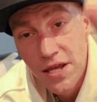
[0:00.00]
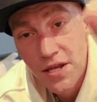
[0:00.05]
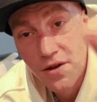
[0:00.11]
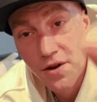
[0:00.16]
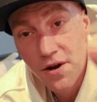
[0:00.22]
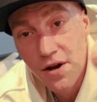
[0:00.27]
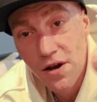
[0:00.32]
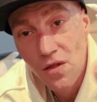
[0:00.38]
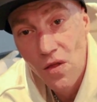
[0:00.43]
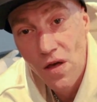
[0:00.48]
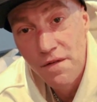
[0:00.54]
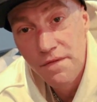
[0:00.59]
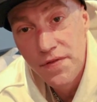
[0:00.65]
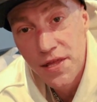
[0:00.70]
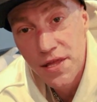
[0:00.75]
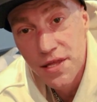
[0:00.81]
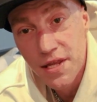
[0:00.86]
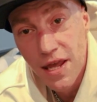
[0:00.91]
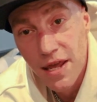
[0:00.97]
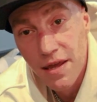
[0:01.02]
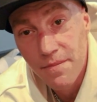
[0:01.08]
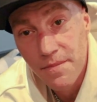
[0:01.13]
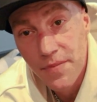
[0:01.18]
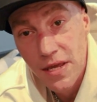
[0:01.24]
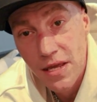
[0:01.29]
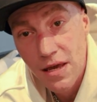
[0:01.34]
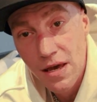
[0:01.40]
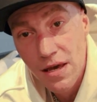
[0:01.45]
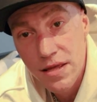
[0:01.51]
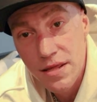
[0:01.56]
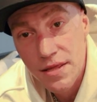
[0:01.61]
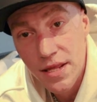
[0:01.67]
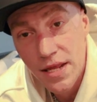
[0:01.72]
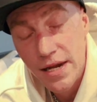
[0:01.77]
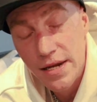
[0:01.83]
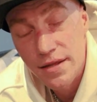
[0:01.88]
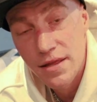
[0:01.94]
you're gonna love this game
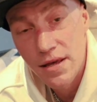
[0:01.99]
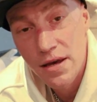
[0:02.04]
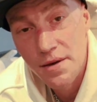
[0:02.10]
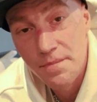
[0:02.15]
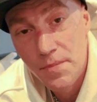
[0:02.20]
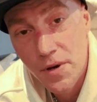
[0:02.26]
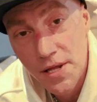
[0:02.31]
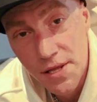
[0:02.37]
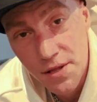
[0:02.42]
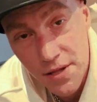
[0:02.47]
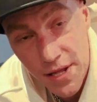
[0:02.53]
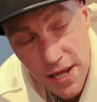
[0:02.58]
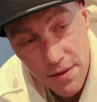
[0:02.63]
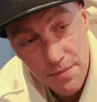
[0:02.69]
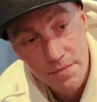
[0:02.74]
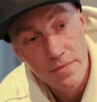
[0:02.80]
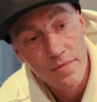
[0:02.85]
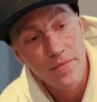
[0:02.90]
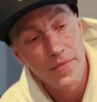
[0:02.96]
because it's a puzzle game.